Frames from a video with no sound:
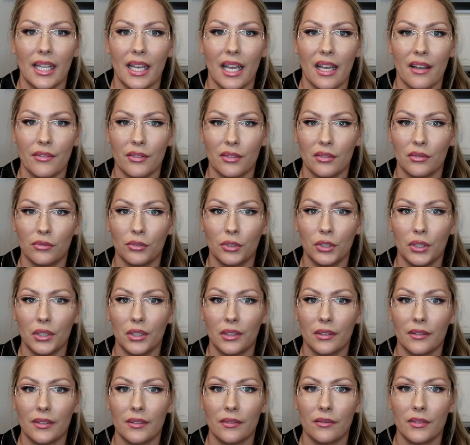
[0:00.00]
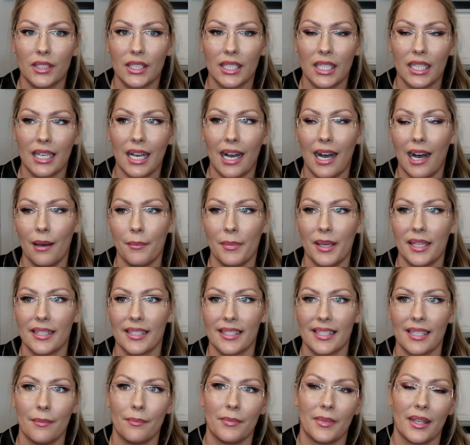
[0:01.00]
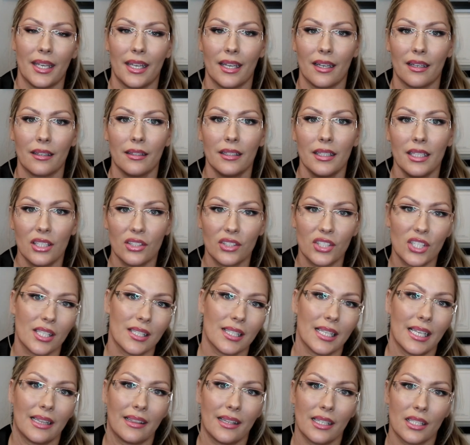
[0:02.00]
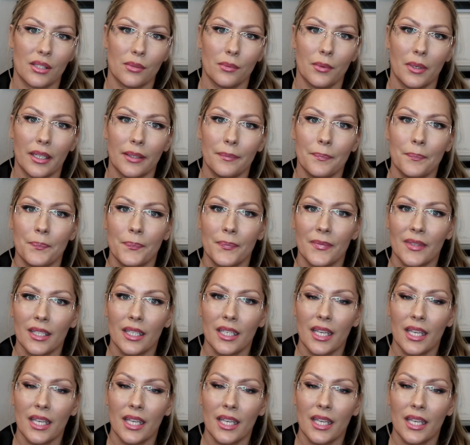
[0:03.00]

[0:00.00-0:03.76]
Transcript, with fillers: I have a rule to comment something just like this one